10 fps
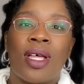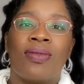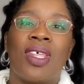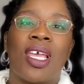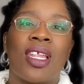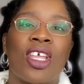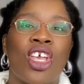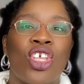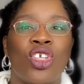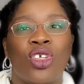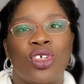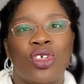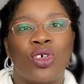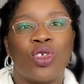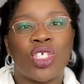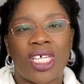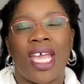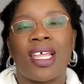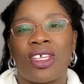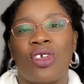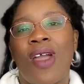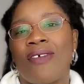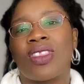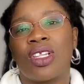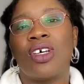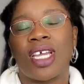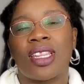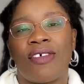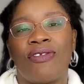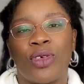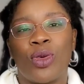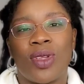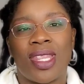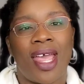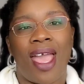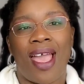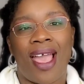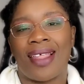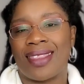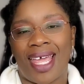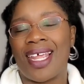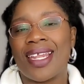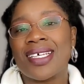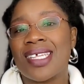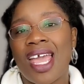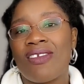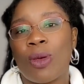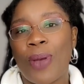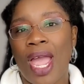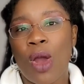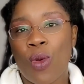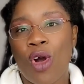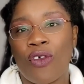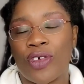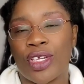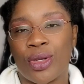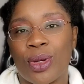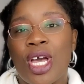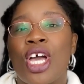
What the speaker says: then you have to look at that food that it doesn't have the power over you.